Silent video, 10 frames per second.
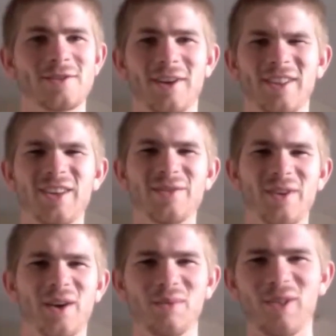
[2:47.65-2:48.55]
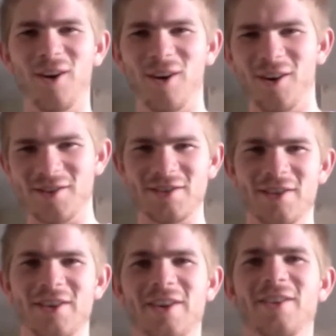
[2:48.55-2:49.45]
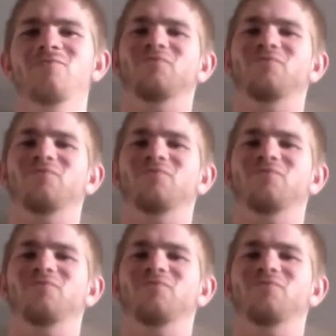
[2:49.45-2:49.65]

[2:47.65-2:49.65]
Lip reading: like lifting up logs and like